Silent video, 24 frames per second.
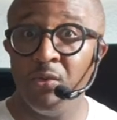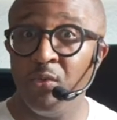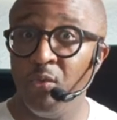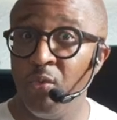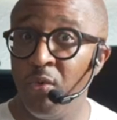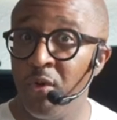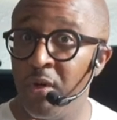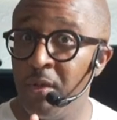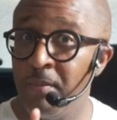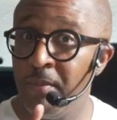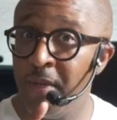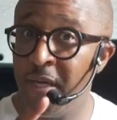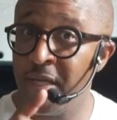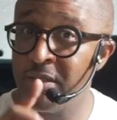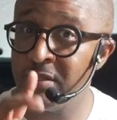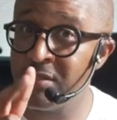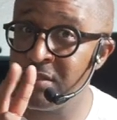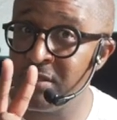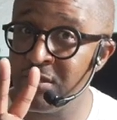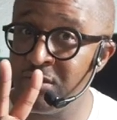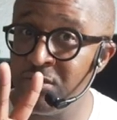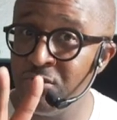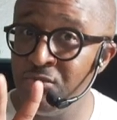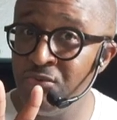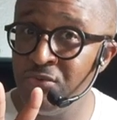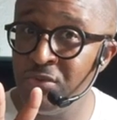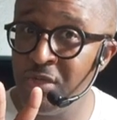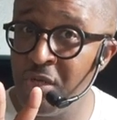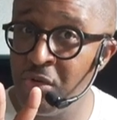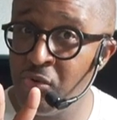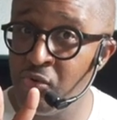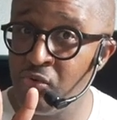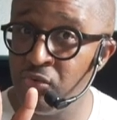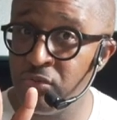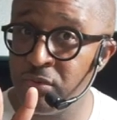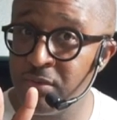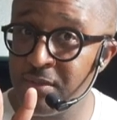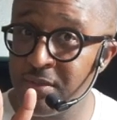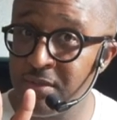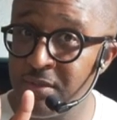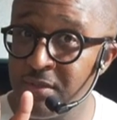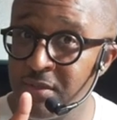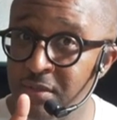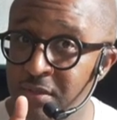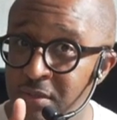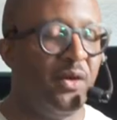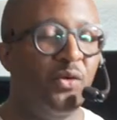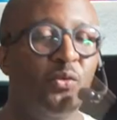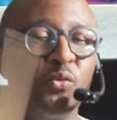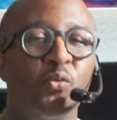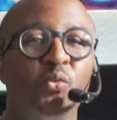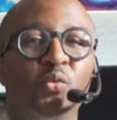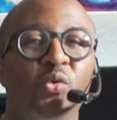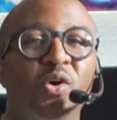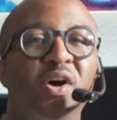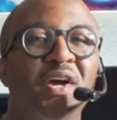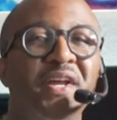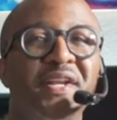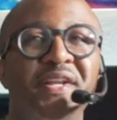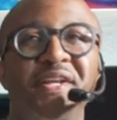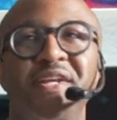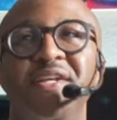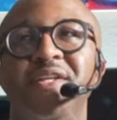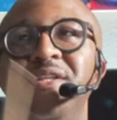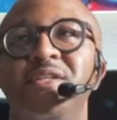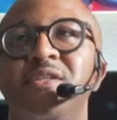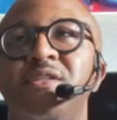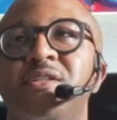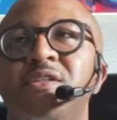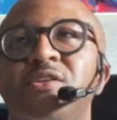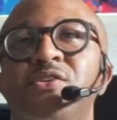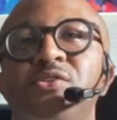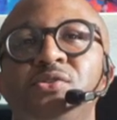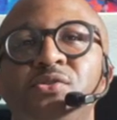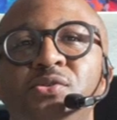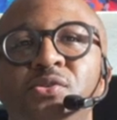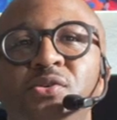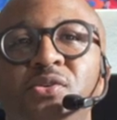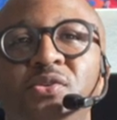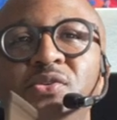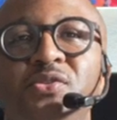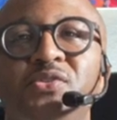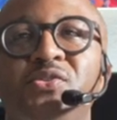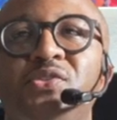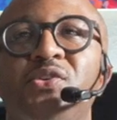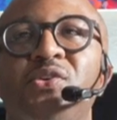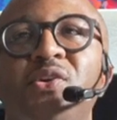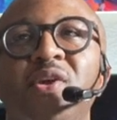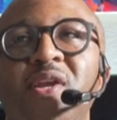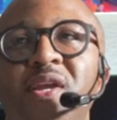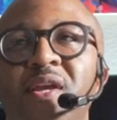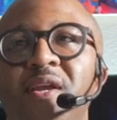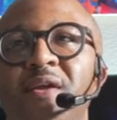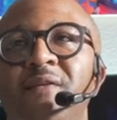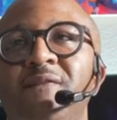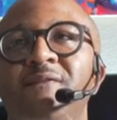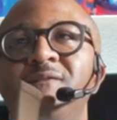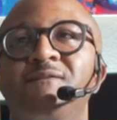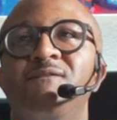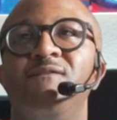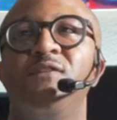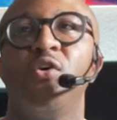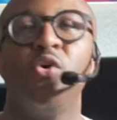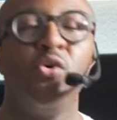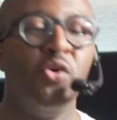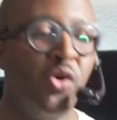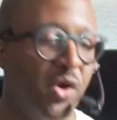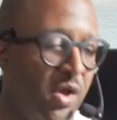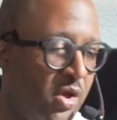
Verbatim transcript: What about two notes? One, two, three, four.